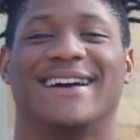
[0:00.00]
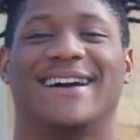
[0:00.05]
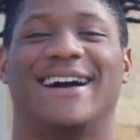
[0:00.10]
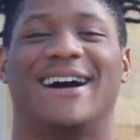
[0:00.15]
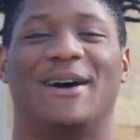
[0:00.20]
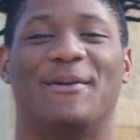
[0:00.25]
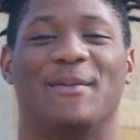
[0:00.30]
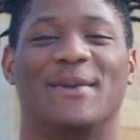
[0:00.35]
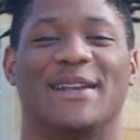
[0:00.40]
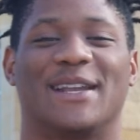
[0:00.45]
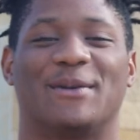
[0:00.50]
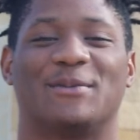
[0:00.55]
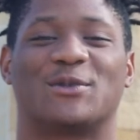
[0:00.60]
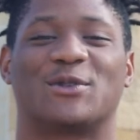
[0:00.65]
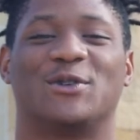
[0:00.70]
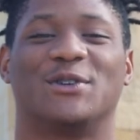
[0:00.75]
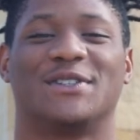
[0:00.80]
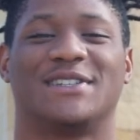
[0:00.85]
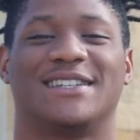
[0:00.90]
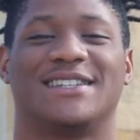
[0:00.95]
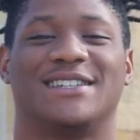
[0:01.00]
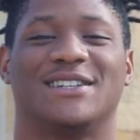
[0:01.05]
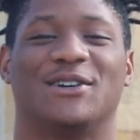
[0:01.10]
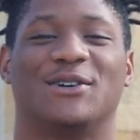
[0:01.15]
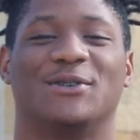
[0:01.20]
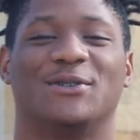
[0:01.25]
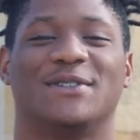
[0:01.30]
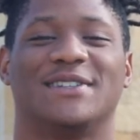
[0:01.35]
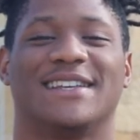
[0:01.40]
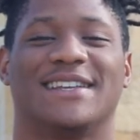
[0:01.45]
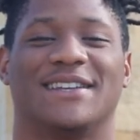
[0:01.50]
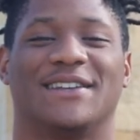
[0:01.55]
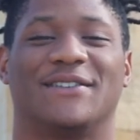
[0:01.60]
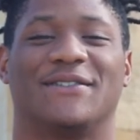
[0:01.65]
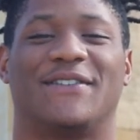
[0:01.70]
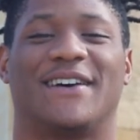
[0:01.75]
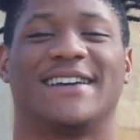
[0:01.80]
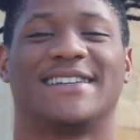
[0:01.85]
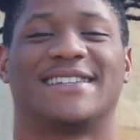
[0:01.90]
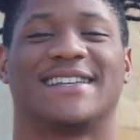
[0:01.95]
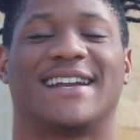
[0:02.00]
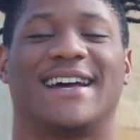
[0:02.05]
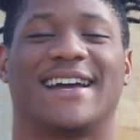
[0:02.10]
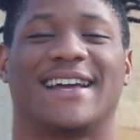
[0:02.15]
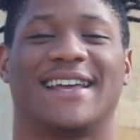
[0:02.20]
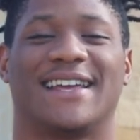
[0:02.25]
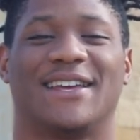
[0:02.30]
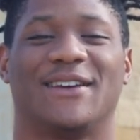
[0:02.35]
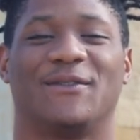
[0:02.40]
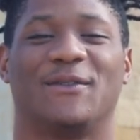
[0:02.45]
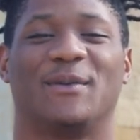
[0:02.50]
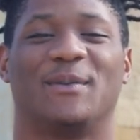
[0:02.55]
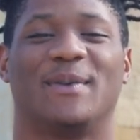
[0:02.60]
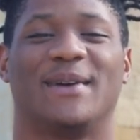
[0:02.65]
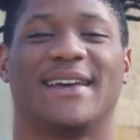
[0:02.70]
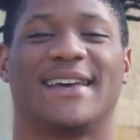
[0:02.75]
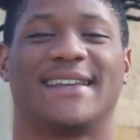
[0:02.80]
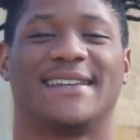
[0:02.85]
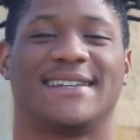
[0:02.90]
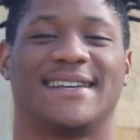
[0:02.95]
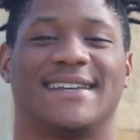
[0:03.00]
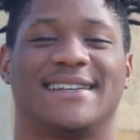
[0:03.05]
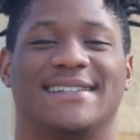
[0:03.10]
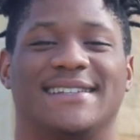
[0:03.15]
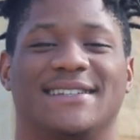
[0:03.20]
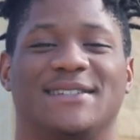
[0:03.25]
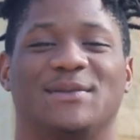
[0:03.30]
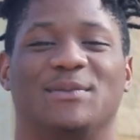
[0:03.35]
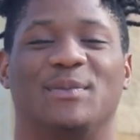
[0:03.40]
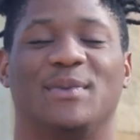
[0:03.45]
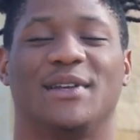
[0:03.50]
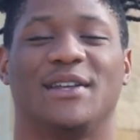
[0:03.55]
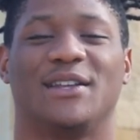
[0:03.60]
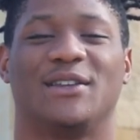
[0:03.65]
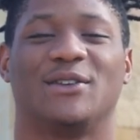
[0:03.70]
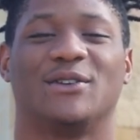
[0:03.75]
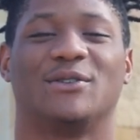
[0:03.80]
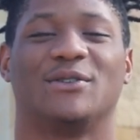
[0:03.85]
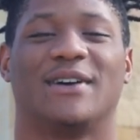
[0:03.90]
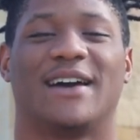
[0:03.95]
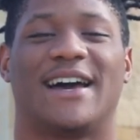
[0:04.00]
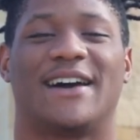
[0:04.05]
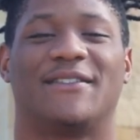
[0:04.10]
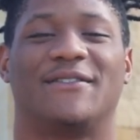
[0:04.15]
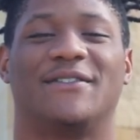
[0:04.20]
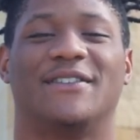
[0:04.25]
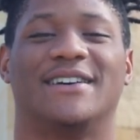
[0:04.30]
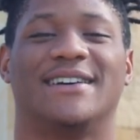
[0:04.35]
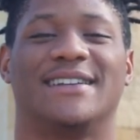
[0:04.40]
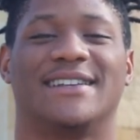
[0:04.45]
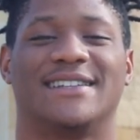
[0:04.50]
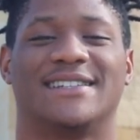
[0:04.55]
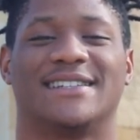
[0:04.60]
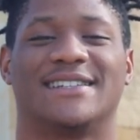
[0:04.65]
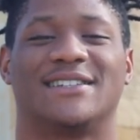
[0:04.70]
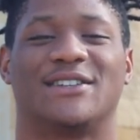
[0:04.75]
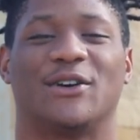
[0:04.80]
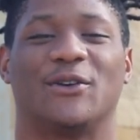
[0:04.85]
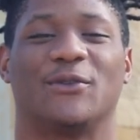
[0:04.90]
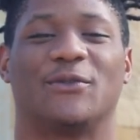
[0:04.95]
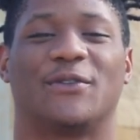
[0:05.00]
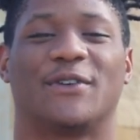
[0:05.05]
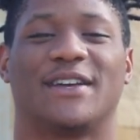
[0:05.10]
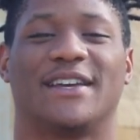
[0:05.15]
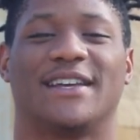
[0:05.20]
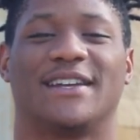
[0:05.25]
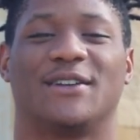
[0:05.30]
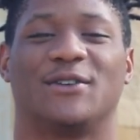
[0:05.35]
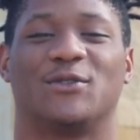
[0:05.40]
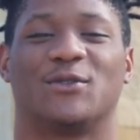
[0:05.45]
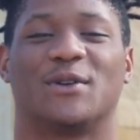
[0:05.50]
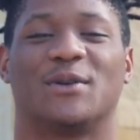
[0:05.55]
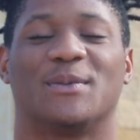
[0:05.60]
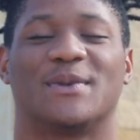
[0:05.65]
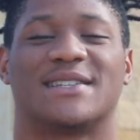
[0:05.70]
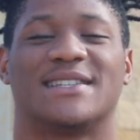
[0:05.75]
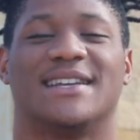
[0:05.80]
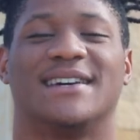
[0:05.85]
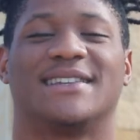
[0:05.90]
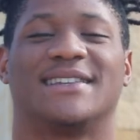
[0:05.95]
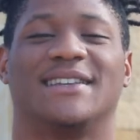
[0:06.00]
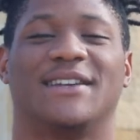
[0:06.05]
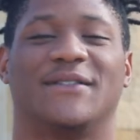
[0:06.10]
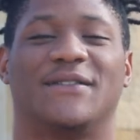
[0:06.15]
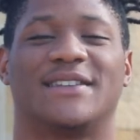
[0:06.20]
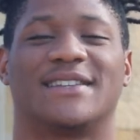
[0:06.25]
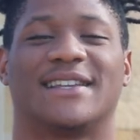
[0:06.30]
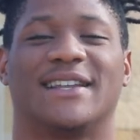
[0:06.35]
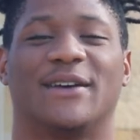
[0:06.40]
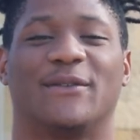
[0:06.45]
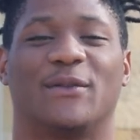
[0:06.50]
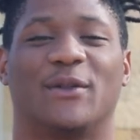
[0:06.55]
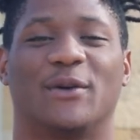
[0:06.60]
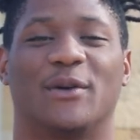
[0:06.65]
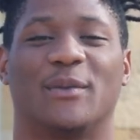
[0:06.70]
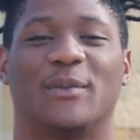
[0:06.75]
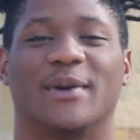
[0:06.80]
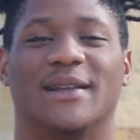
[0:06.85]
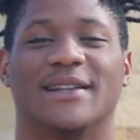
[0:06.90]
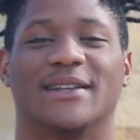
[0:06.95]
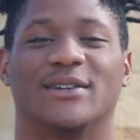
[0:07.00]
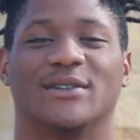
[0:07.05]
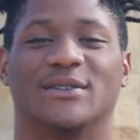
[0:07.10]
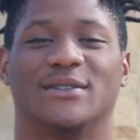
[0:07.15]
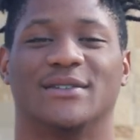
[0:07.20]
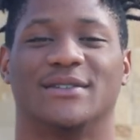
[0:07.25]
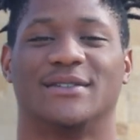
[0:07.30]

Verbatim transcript: Hi, my name is Quincy Jones, and the advice that I can give to BHS is be you, have fun, and just don't forget a dream is nothing if it's left on the pillow.